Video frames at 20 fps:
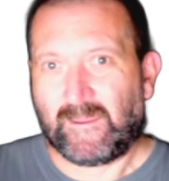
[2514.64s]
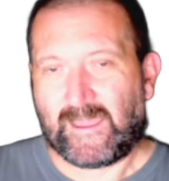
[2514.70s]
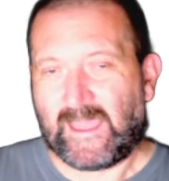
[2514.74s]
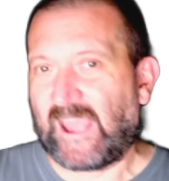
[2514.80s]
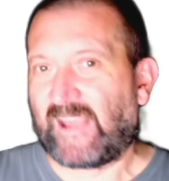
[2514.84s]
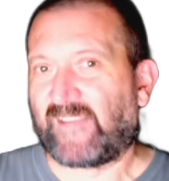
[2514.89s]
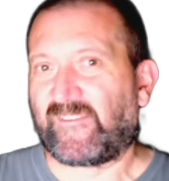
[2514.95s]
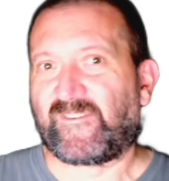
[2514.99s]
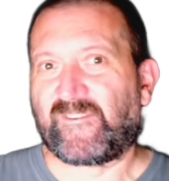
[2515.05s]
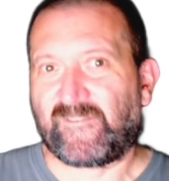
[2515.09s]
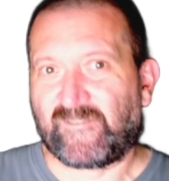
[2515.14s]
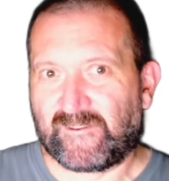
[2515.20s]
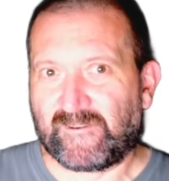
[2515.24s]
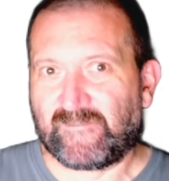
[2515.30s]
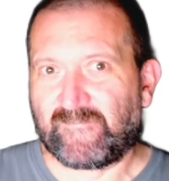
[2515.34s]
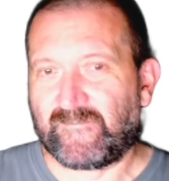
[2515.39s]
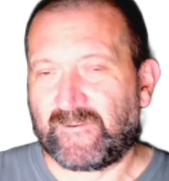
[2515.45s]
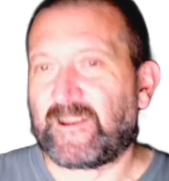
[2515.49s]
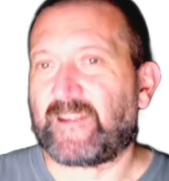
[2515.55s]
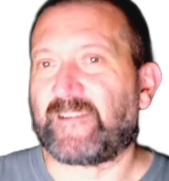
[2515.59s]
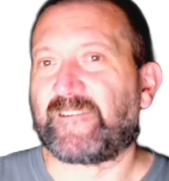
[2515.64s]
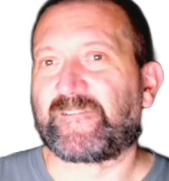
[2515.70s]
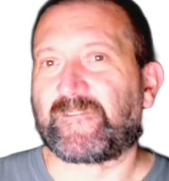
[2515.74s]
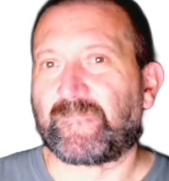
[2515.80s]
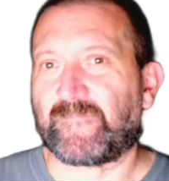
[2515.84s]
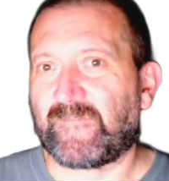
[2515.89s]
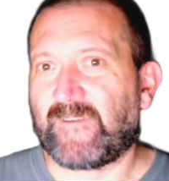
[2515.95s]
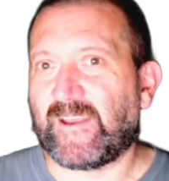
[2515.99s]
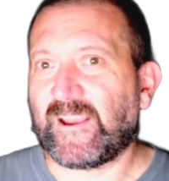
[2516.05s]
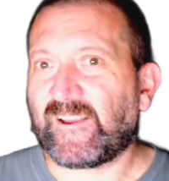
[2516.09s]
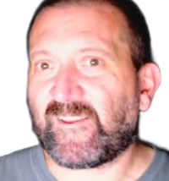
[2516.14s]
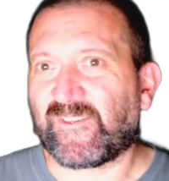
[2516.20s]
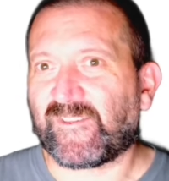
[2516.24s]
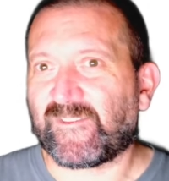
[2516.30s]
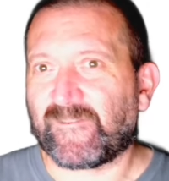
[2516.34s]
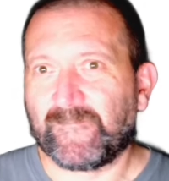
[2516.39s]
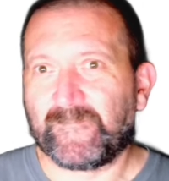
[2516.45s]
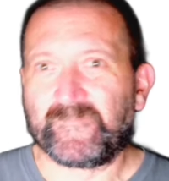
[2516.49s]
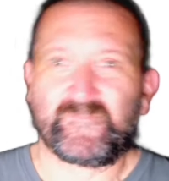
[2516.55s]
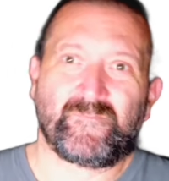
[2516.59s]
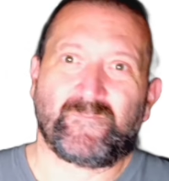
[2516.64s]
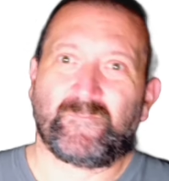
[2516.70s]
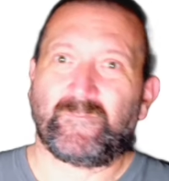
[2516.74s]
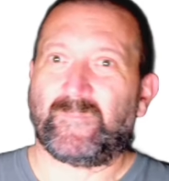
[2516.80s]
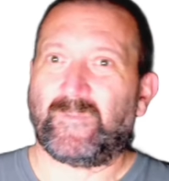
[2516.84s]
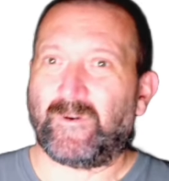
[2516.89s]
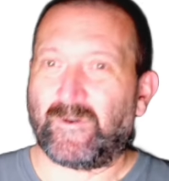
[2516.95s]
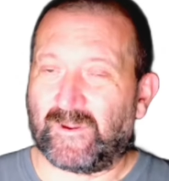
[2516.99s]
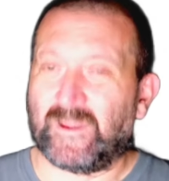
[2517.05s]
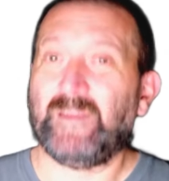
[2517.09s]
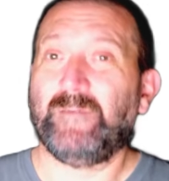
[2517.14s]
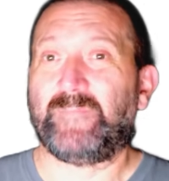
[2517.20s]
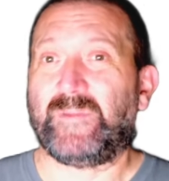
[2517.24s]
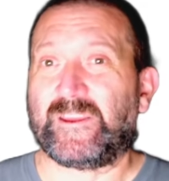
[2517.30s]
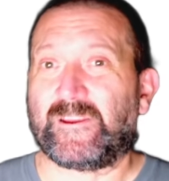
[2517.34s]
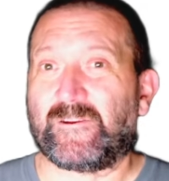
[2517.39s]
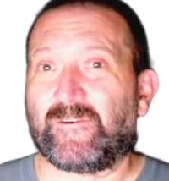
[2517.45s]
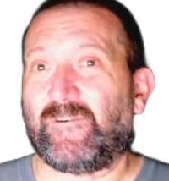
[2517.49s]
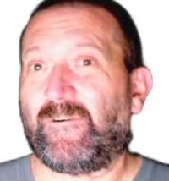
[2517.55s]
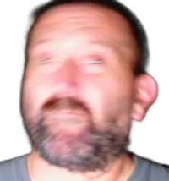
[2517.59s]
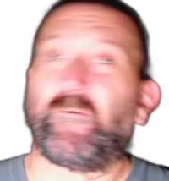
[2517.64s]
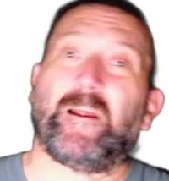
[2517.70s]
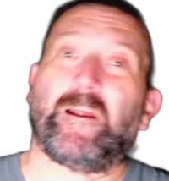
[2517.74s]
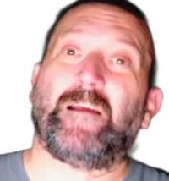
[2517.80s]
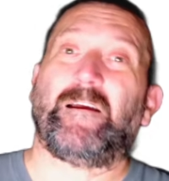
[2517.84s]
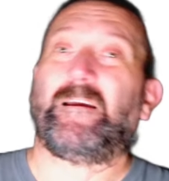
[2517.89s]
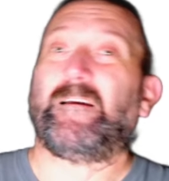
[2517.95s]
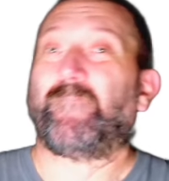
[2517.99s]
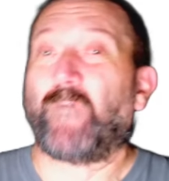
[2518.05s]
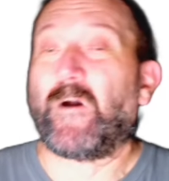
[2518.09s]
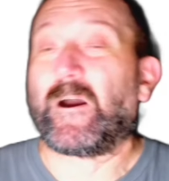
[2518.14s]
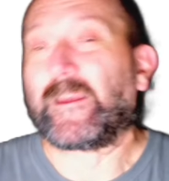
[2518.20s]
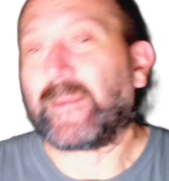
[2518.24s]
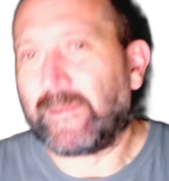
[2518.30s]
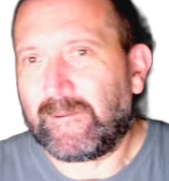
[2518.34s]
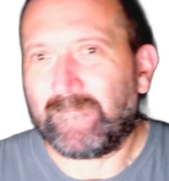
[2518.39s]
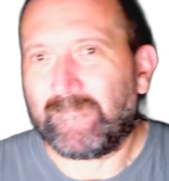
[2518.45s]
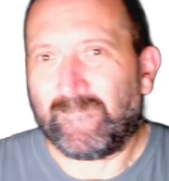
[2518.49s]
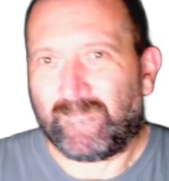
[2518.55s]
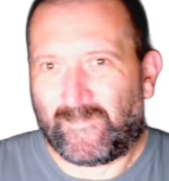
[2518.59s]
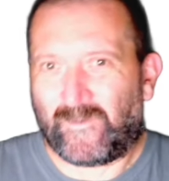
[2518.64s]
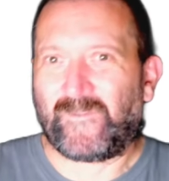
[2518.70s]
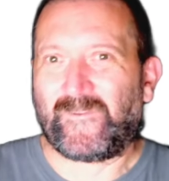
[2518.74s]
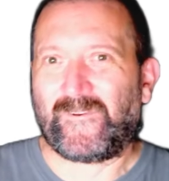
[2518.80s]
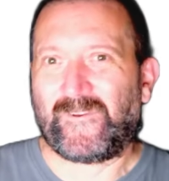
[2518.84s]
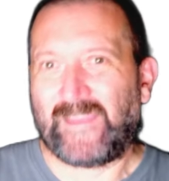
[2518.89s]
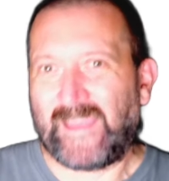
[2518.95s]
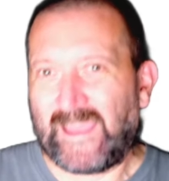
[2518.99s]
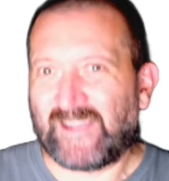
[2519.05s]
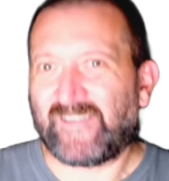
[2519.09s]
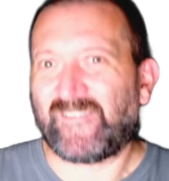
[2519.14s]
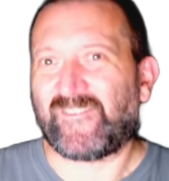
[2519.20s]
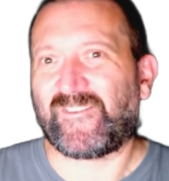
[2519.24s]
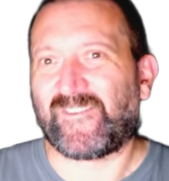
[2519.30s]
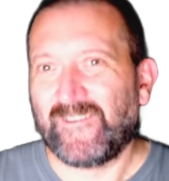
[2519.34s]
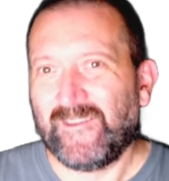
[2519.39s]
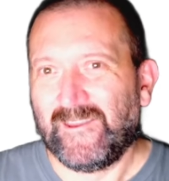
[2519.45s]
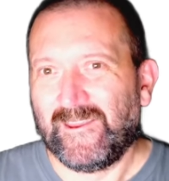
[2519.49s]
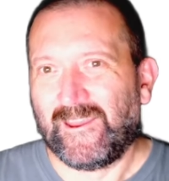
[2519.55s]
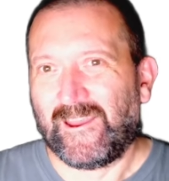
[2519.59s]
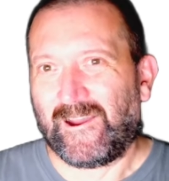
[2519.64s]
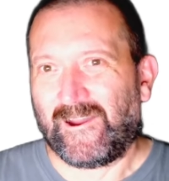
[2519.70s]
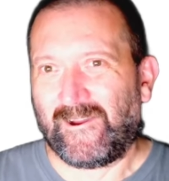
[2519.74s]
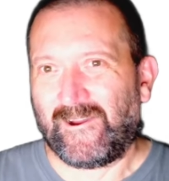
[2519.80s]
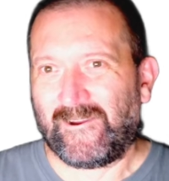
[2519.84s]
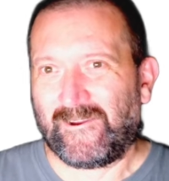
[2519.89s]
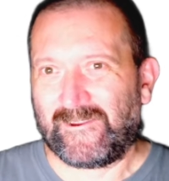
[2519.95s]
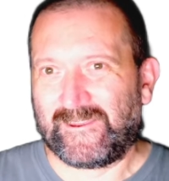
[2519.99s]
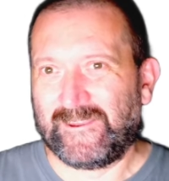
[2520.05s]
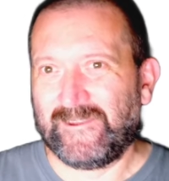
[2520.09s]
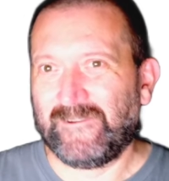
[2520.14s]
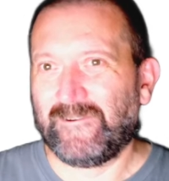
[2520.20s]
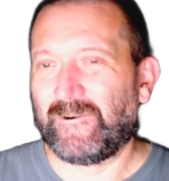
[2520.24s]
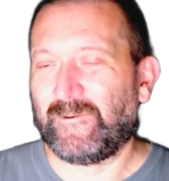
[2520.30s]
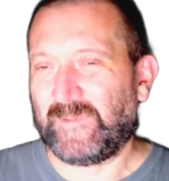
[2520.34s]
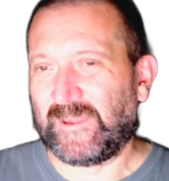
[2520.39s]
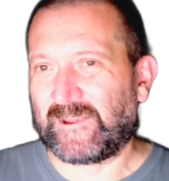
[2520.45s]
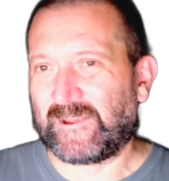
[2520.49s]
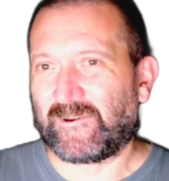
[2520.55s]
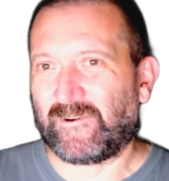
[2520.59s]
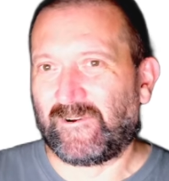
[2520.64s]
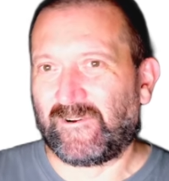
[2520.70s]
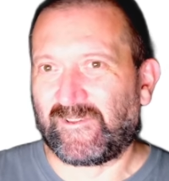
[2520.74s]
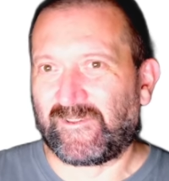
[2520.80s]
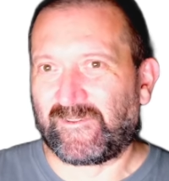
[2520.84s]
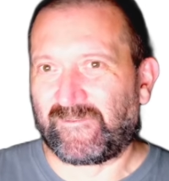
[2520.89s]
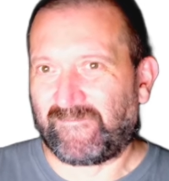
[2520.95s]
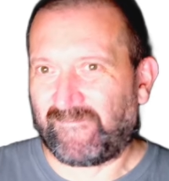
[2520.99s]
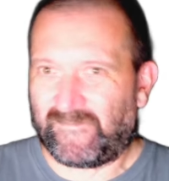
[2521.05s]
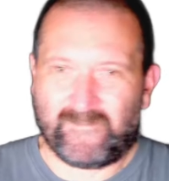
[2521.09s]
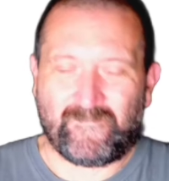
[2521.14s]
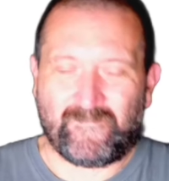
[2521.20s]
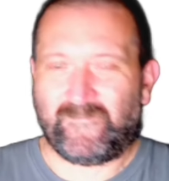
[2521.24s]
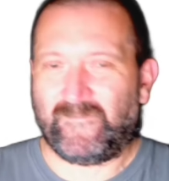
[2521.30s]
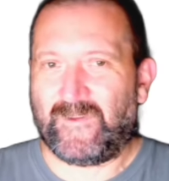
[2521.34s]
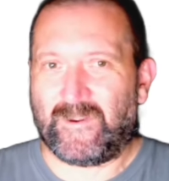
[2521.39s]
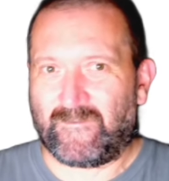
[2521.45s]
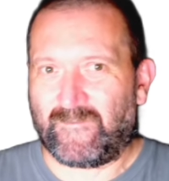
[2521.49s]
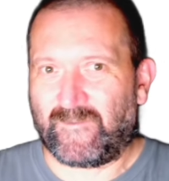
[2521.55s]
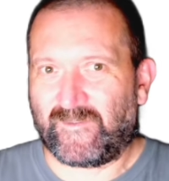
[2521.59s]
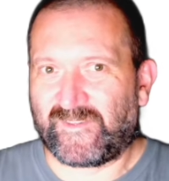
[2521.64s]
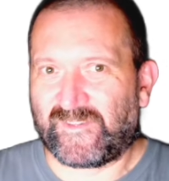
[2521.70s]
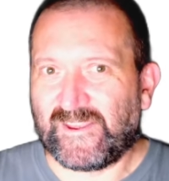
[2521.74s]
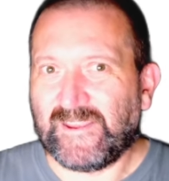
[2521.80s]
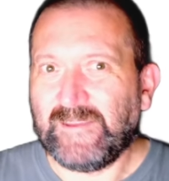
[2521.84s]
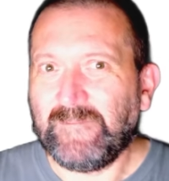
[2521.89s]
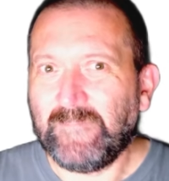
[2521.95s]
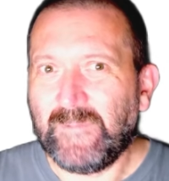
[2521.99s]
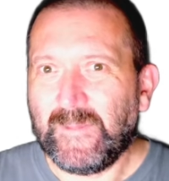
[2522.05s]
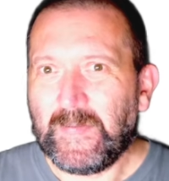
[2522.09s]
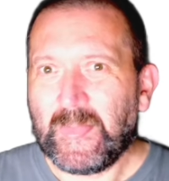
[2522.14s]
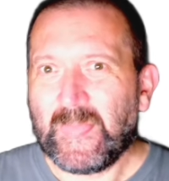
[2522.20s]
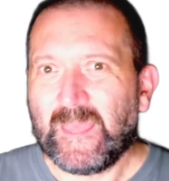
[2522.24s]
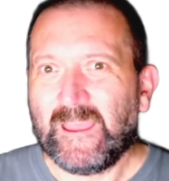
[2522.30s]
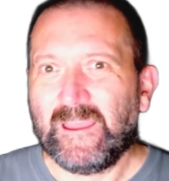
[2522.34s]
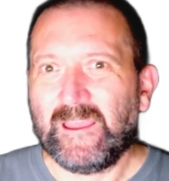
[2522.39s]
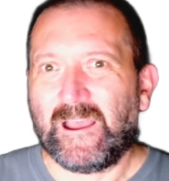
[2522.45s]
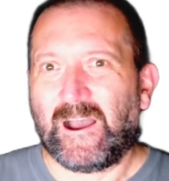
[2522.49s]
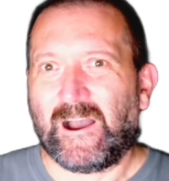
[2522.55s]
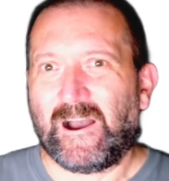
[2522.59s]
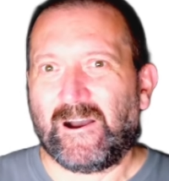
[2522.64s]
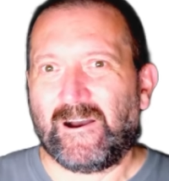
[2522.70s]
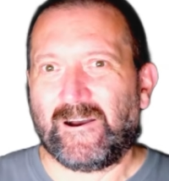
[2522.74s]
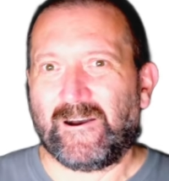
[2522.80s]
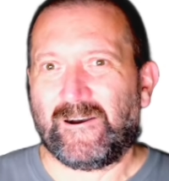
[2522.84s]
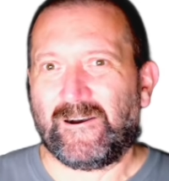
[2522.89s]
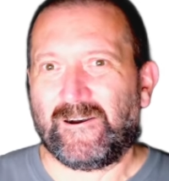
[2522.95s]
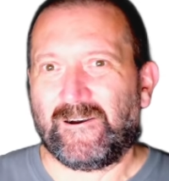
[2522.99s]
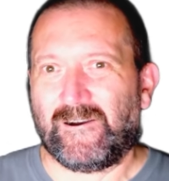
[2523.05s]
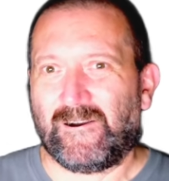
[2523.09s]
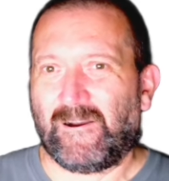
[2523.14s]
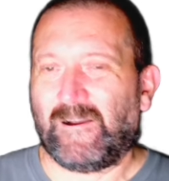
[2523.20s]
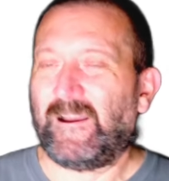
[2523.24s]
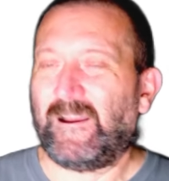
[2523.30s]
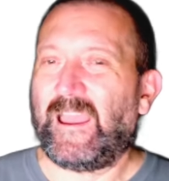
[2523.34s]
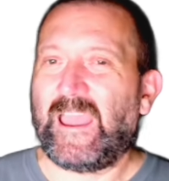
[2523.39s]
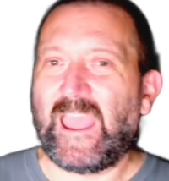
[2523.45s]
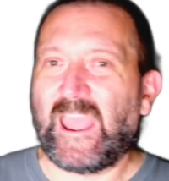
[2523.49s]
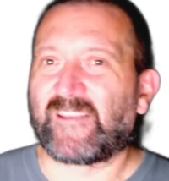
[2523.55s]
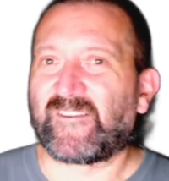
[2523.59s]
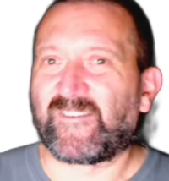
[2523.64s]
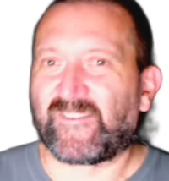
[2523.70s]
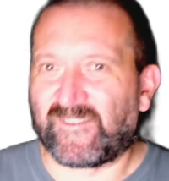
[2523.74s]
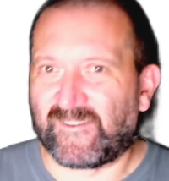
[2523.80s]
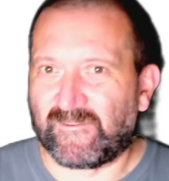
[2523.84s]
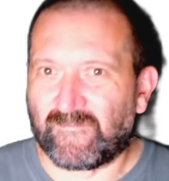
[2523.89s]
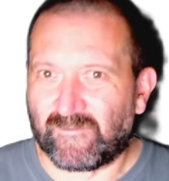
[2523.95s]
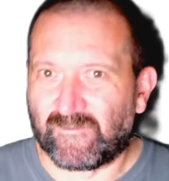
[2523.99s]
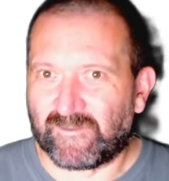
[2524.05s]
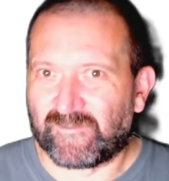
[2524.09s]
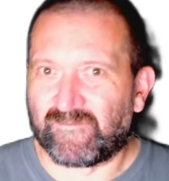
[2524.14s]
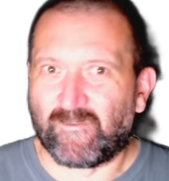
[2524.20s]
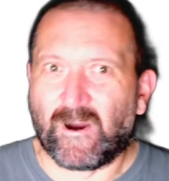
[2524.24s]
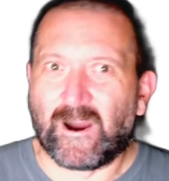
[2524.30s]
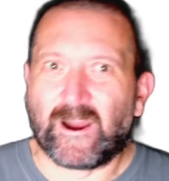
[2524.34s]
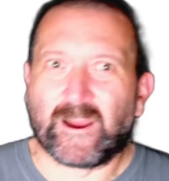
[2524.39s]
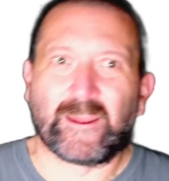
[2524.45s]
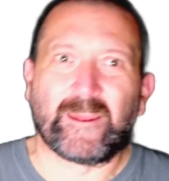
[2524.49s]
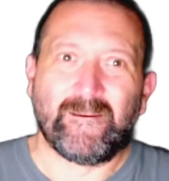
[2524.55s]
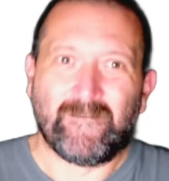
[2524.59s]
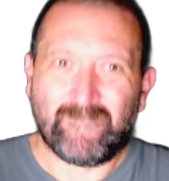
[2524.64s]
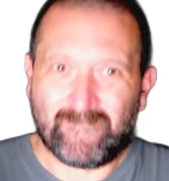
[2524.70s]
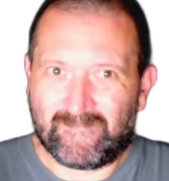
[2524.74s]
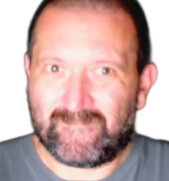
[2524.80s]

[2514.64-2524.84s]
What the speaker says: X in relation with x, okay, because y with x here because they're the same. X equals y